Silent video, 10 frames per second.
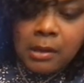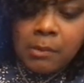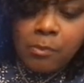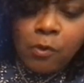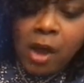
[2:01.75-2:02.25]

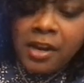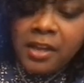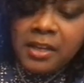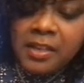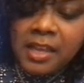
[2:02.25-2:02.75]

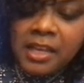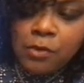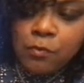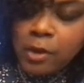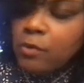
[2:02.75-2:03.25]
product that
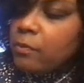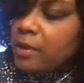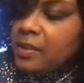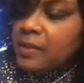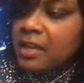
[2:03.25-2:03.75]
you will
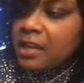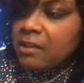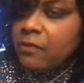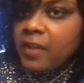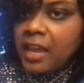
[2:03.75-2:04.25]

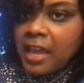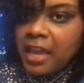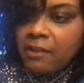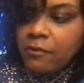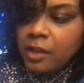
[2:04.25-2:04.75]
receive
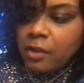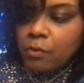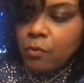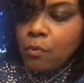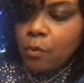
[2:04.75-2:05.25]
if
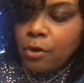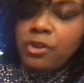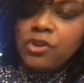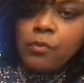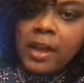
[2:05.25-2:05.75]
you order
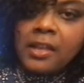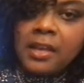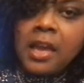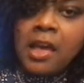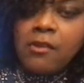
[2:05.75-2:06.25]

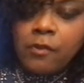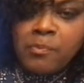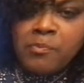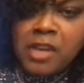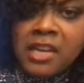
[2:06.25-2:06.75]
directly
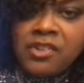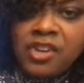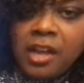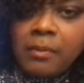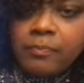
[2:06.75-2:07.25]
from Ninja.